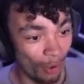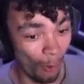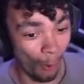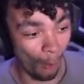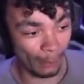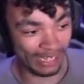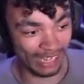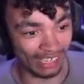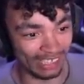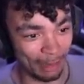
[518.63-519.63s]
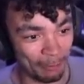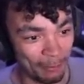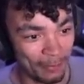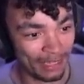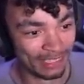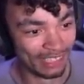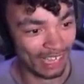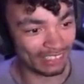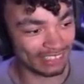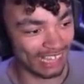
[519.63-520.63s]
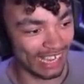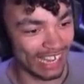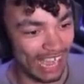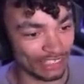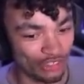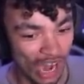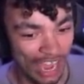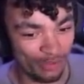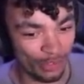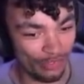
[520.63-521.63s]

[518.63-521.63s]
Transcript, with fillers: oh, we killed him! To see a nice drive with